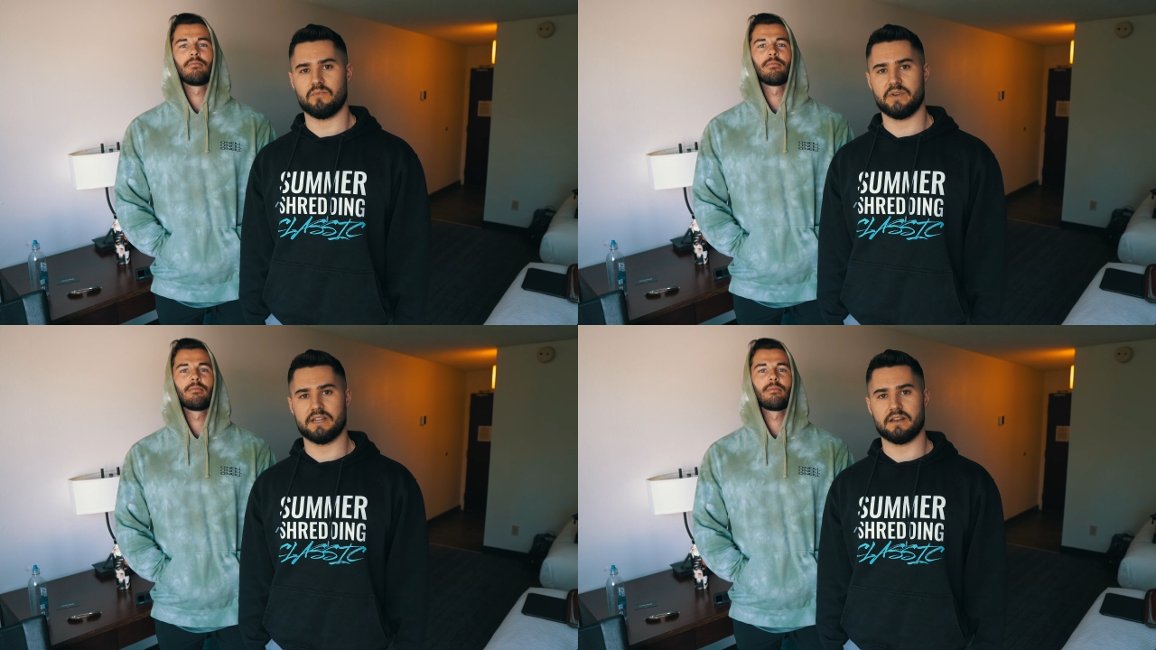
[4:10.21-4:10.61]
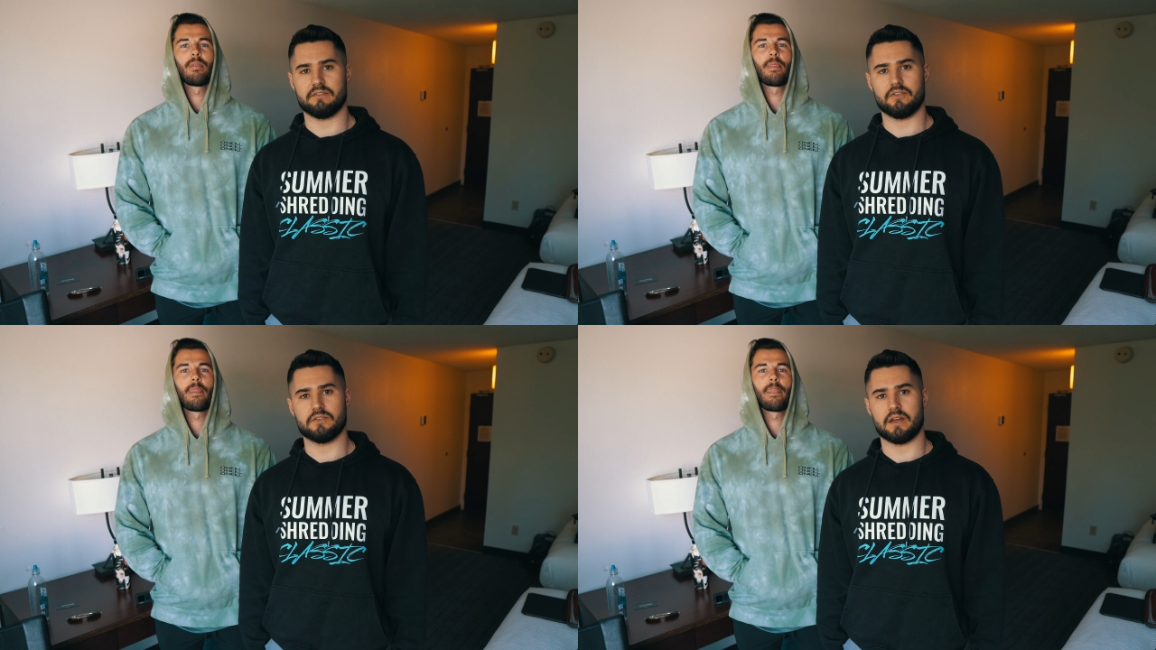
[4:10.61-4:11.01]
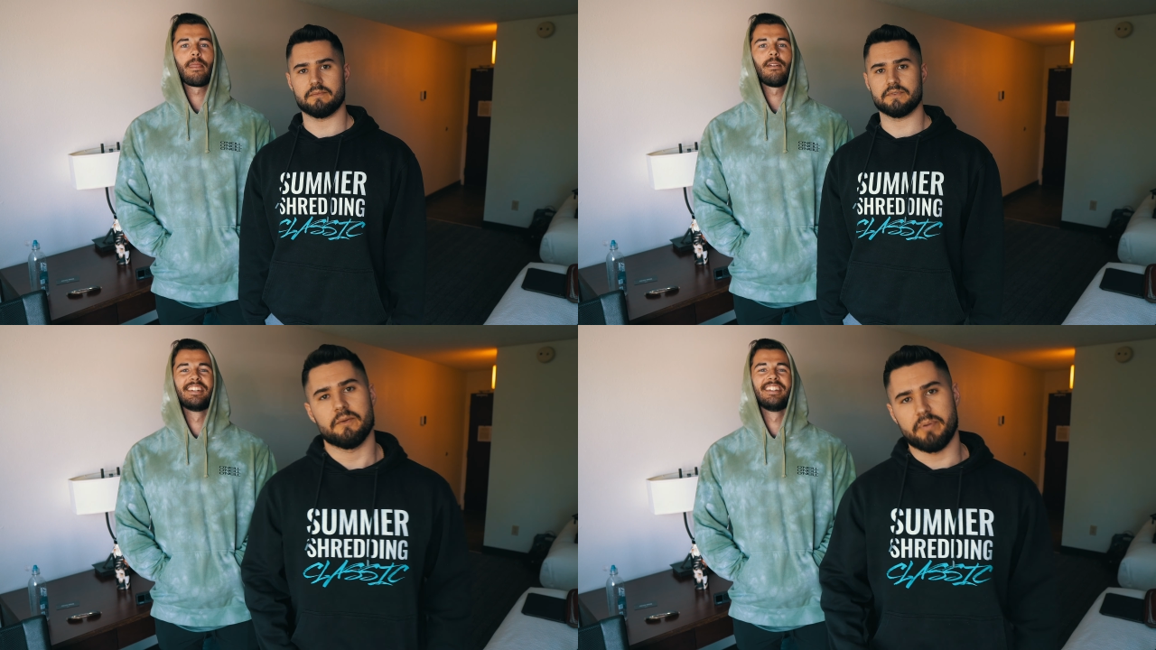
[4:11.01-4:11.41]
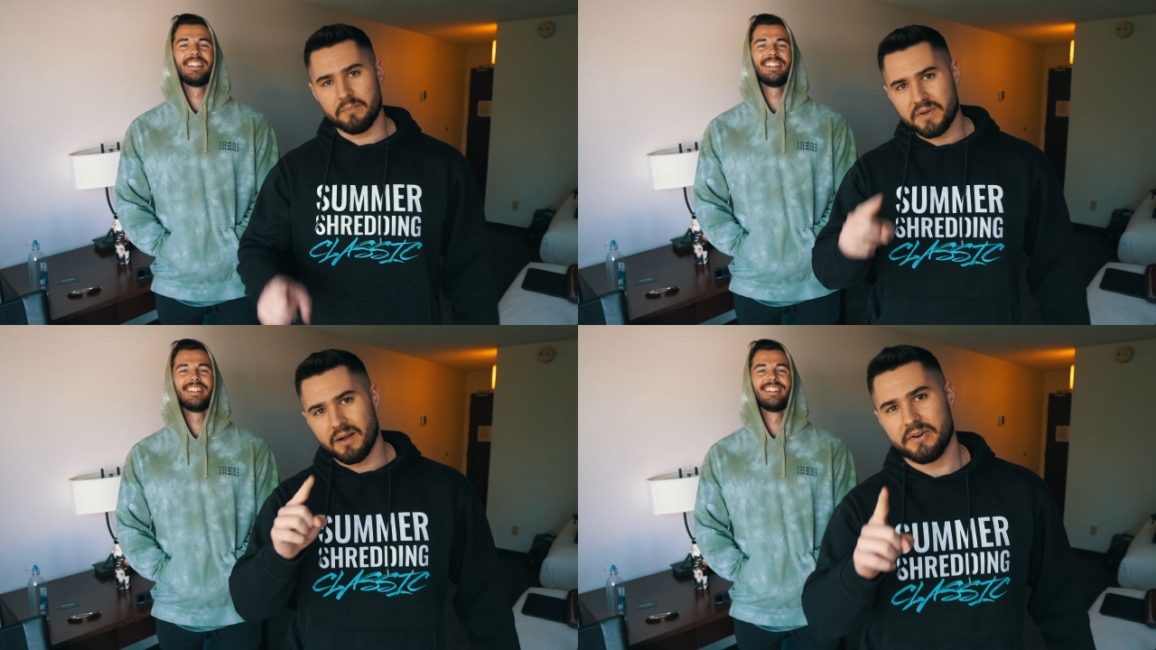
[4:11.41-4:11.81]
Speaker 1: We did it a few times. The
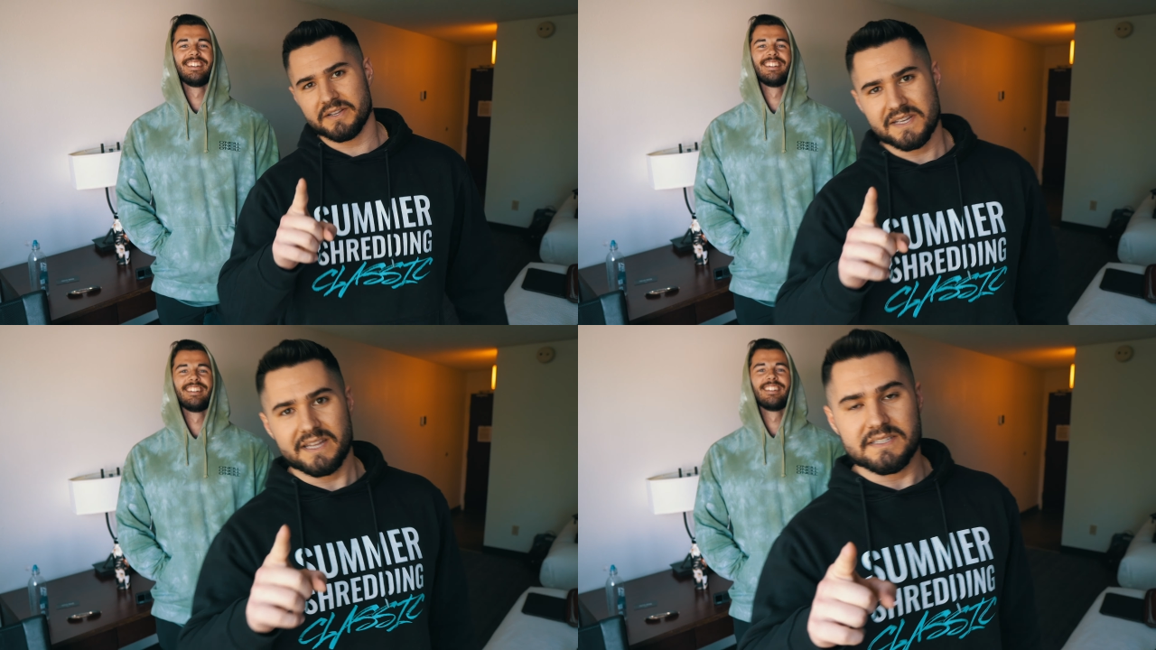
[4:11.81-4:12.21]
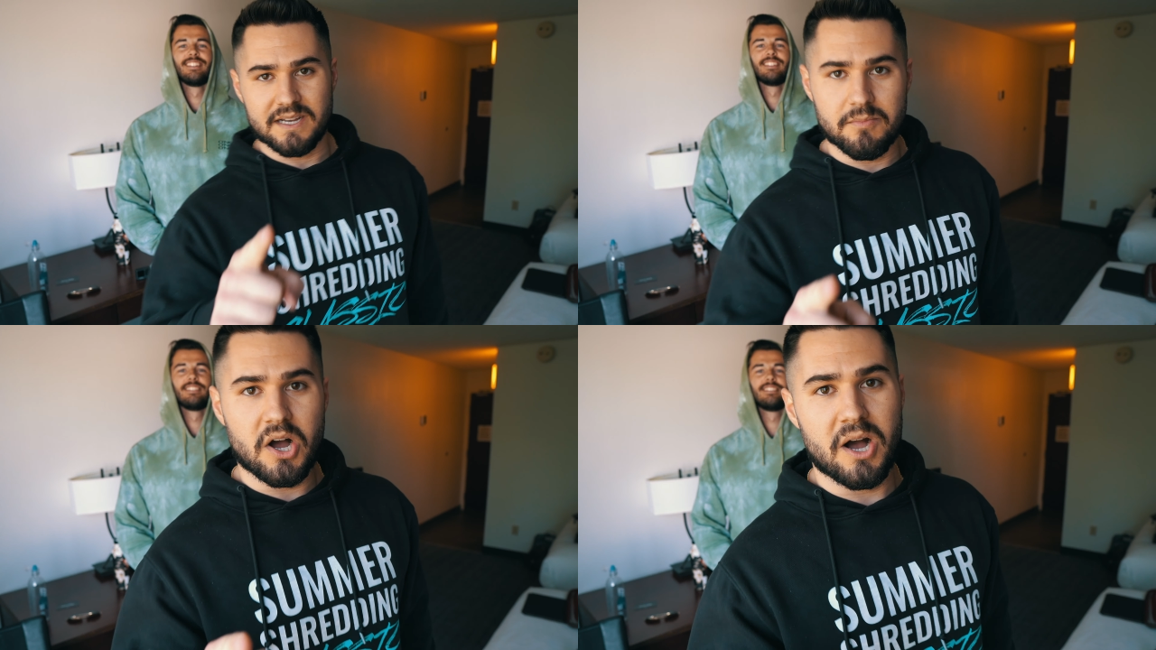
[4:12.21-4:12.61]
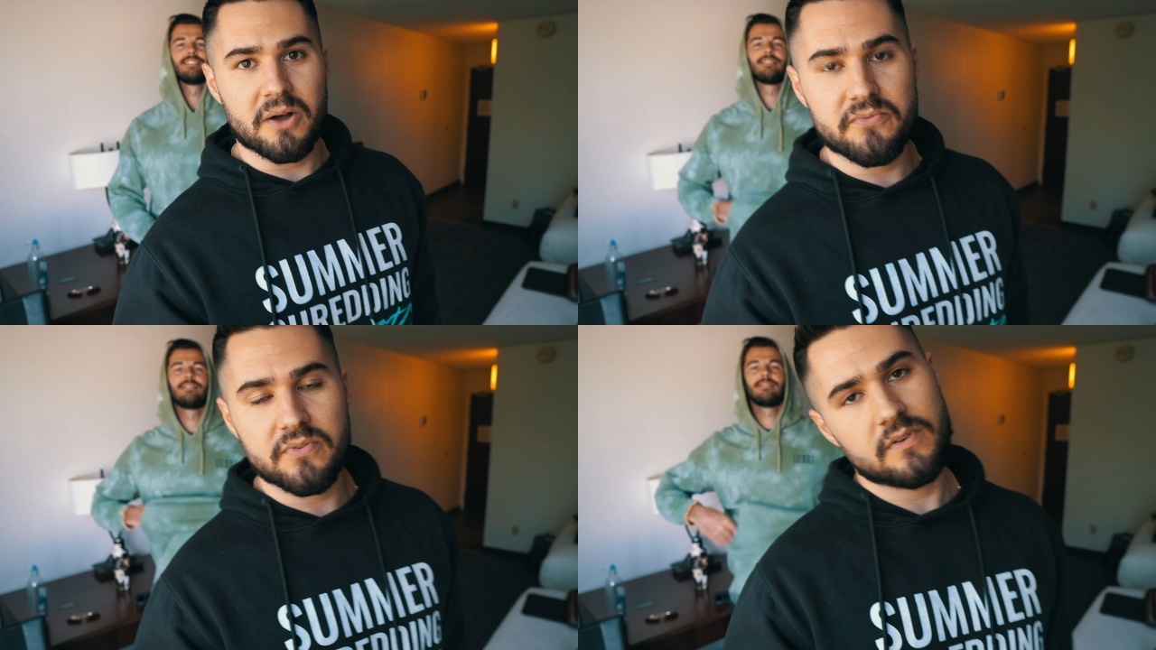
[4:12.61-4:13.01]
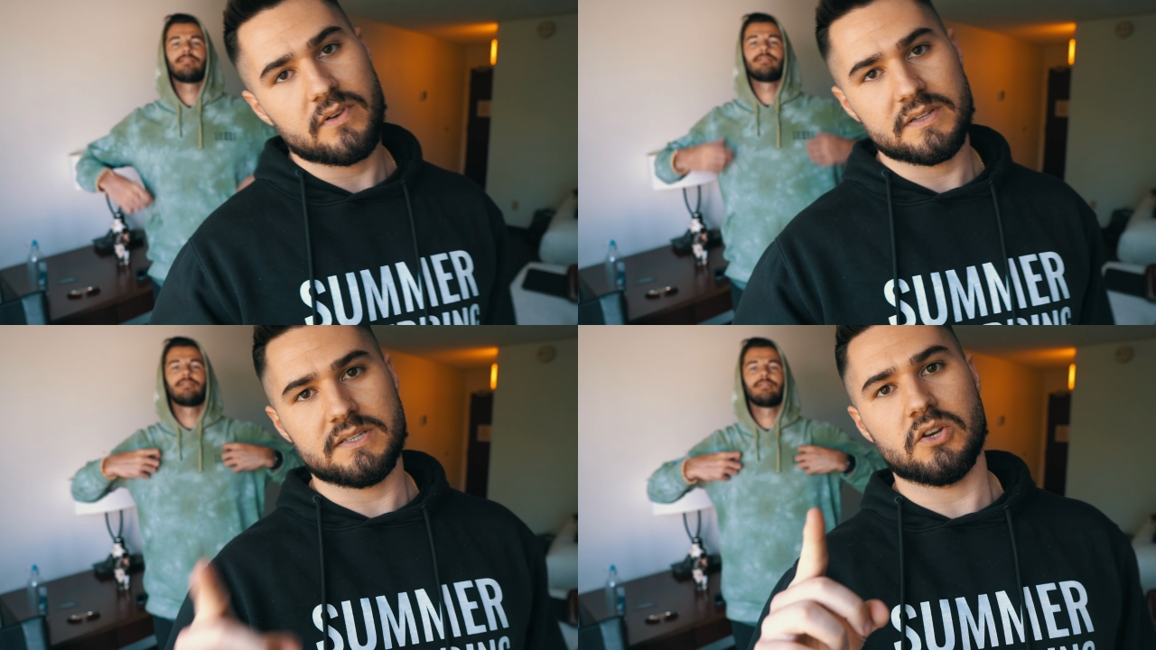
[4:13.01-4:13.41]
pump cover doesn't get to come off
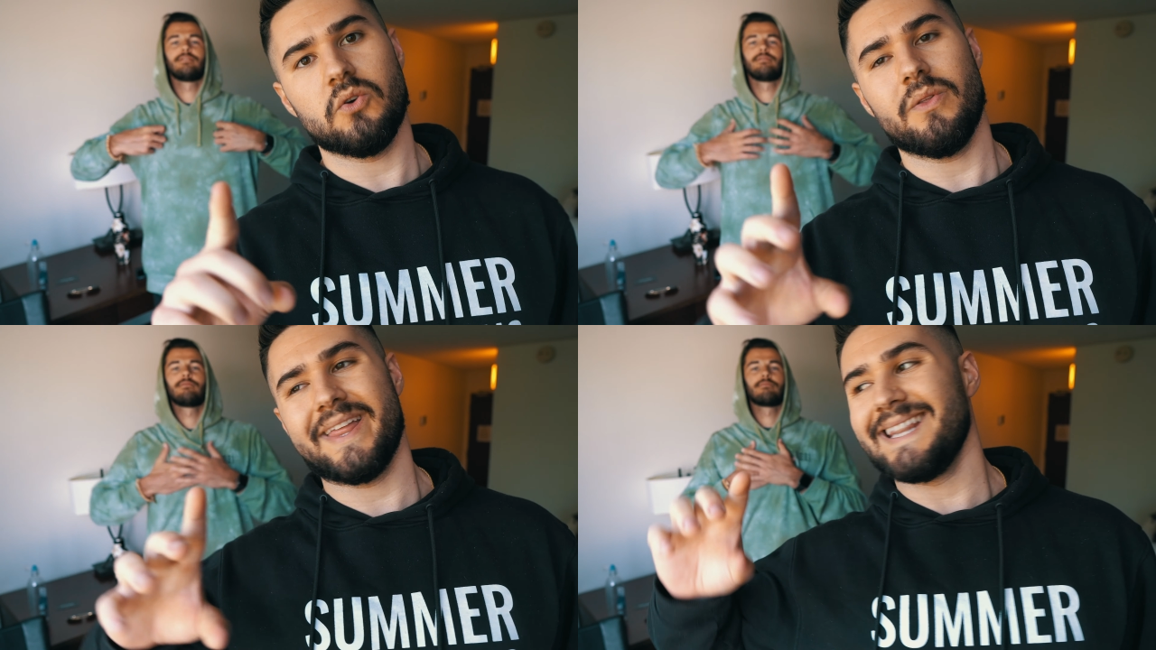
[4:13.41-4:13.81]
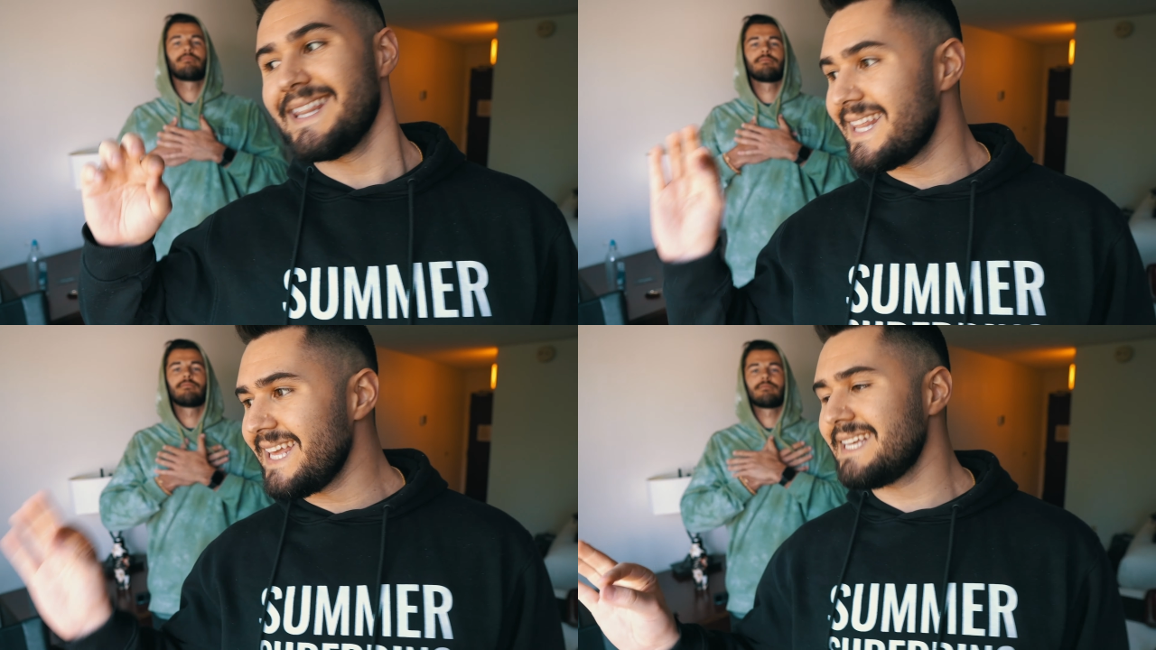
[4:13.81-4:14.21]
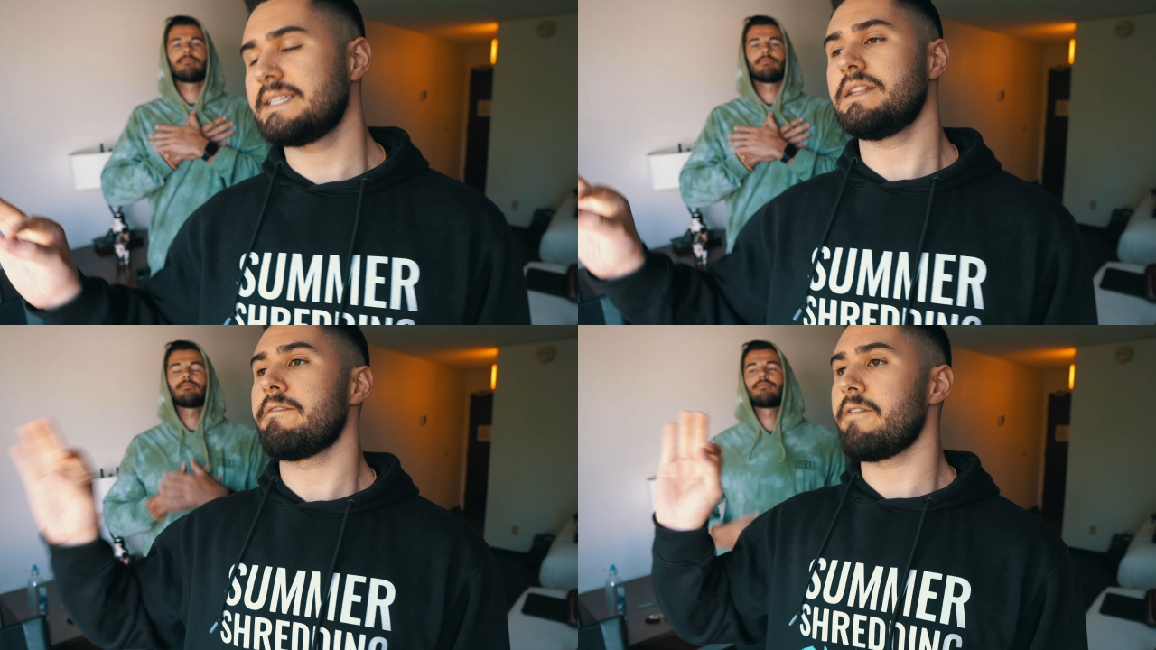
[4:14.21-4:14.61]
until at least the